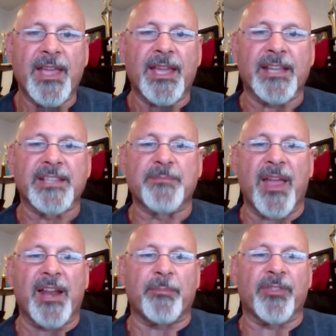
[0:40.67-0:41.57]
It is
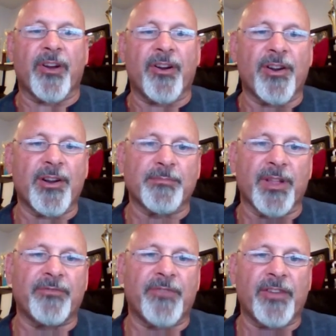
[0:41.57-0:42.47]
made up of the heart,
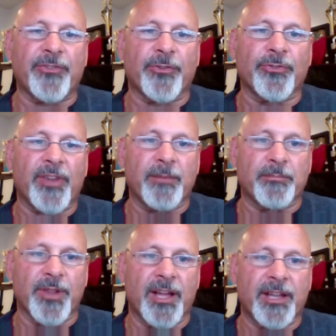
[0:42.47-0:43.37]
blood vessels, and
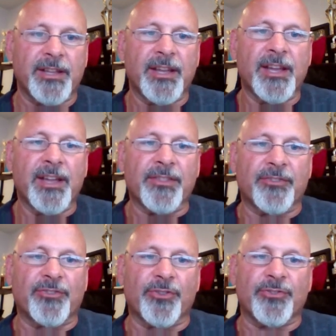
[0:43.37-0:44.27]
blood.
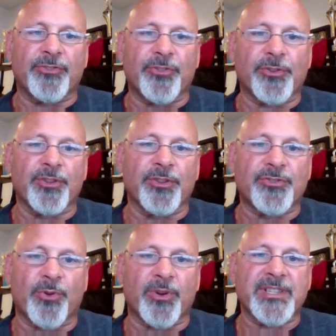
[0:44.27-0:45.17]
The
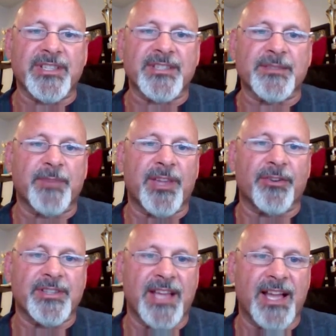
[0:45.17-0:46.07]
circulatory system
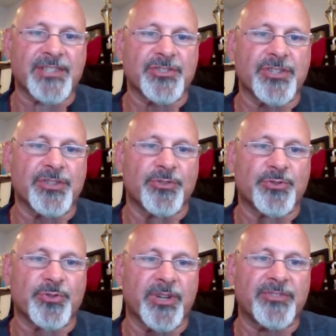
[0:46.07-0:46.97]
carries oxygen,
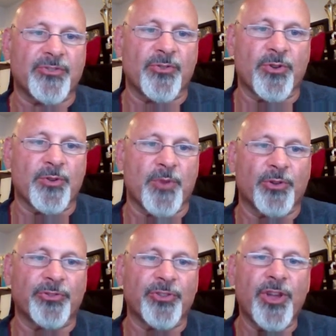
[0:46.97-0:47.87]
nutrients, and
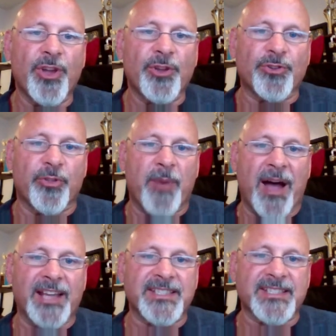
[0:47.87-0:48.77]
hormones to the
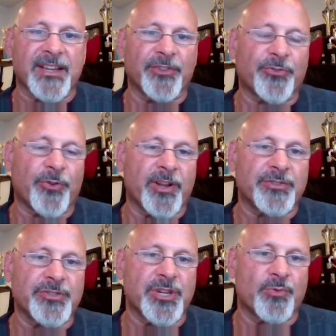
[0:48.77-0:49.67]
body cells for
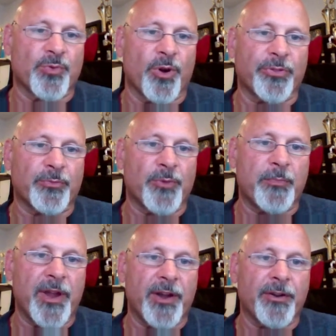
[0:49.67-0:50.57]
energy, growth, and
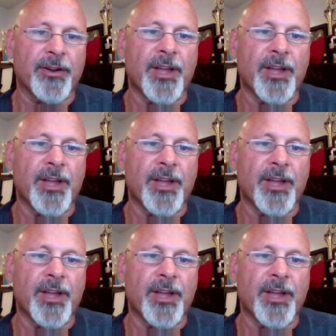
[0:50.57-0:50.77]
repair.